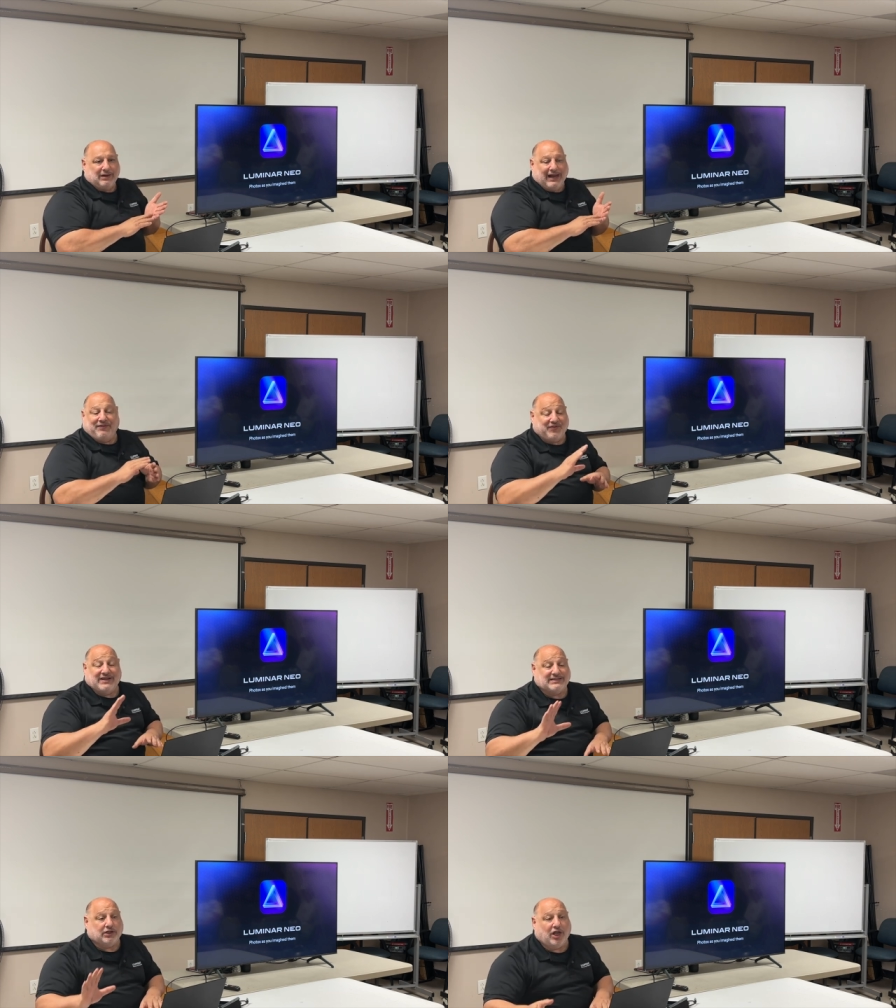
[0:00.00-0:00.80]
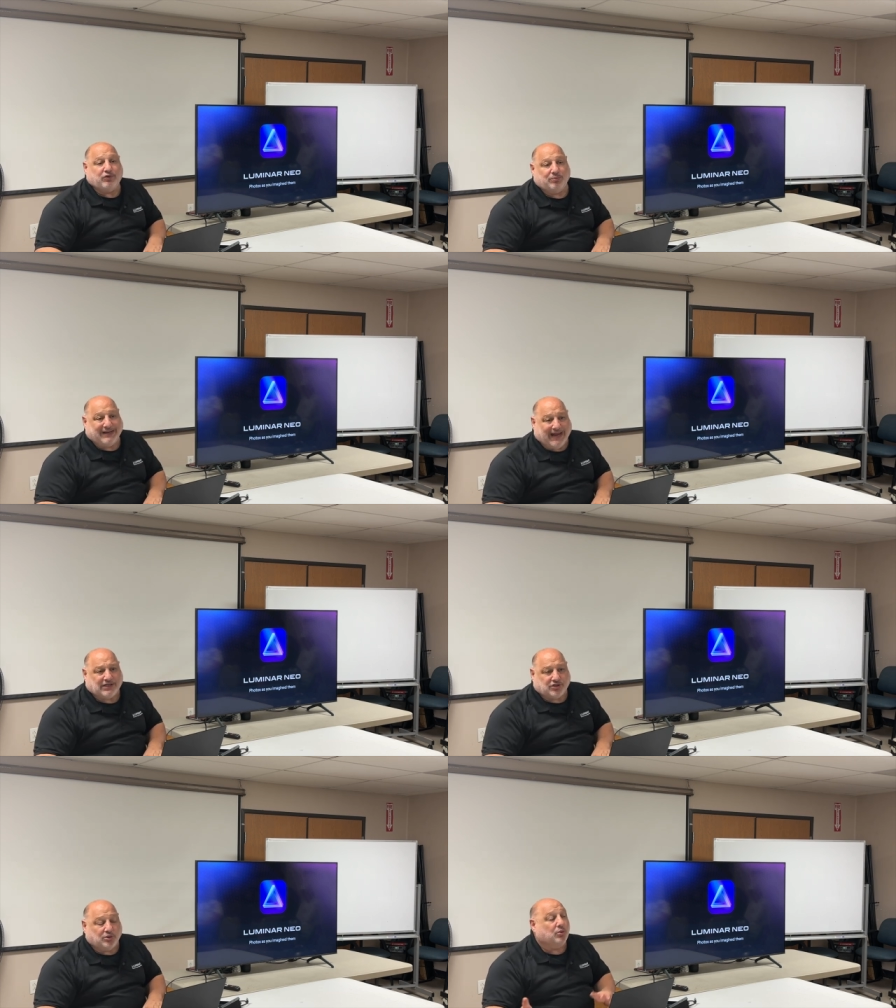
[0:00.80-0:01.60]
and things that Lightroom
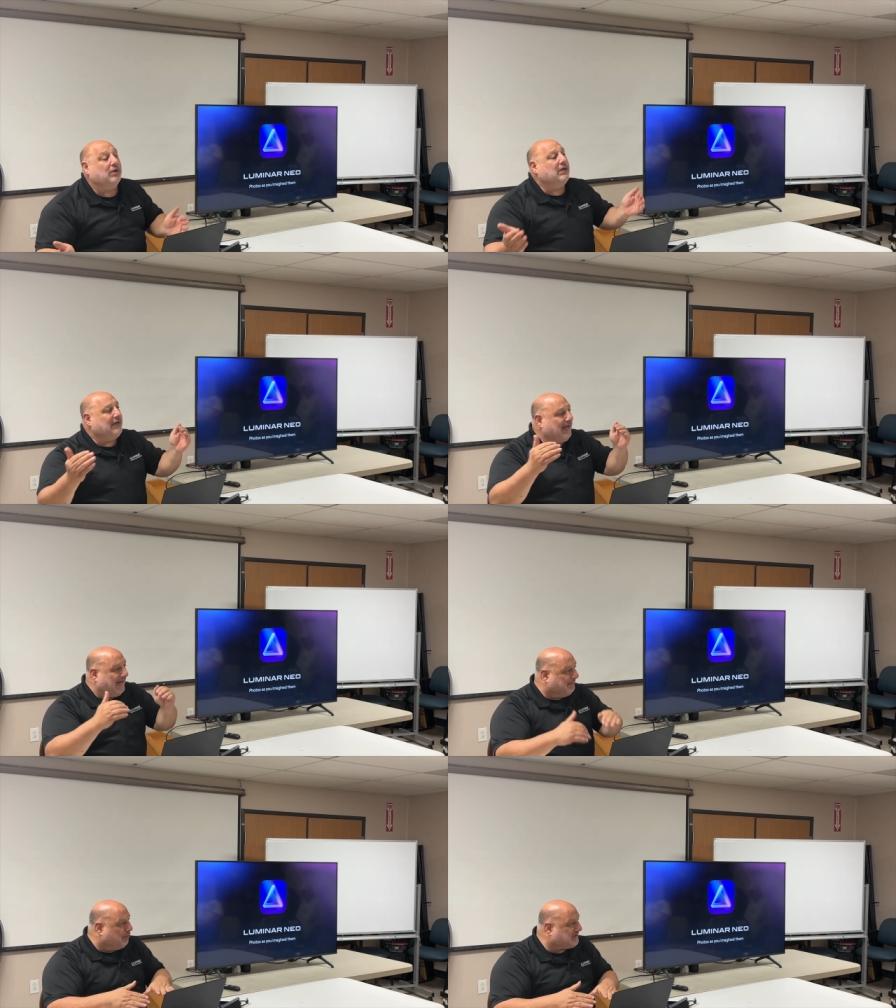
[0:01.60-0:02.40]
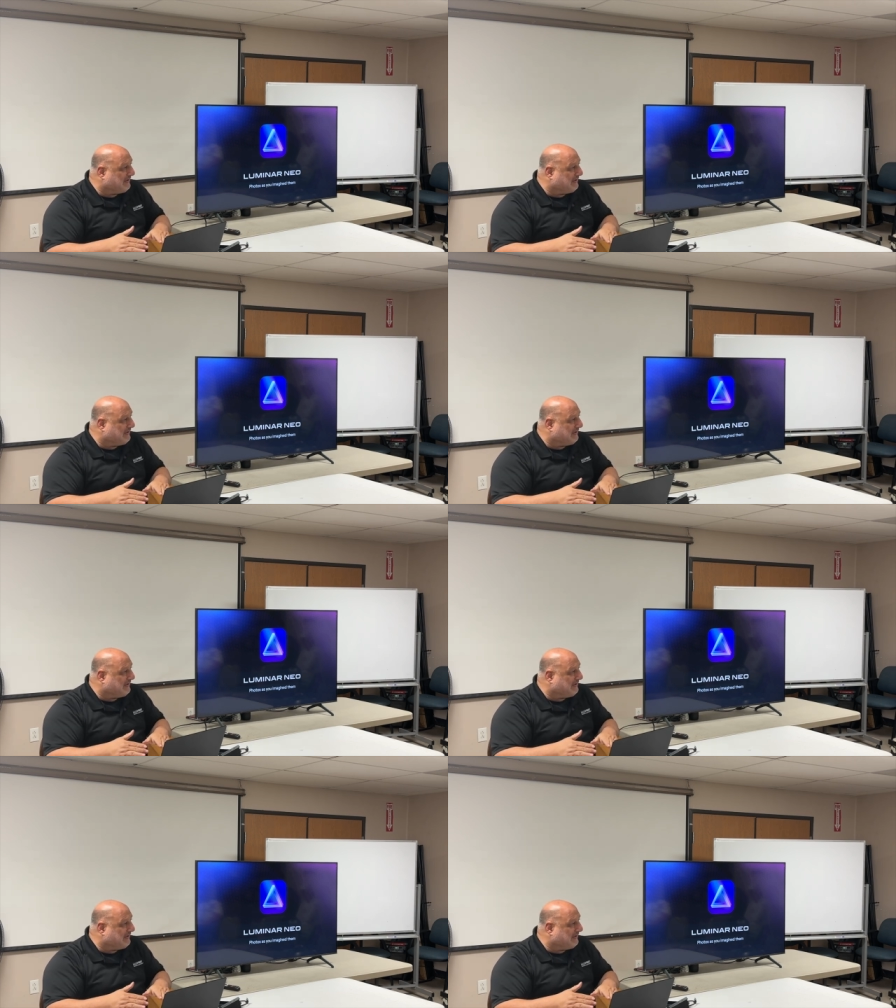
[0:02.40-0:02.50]
can't do, and it puts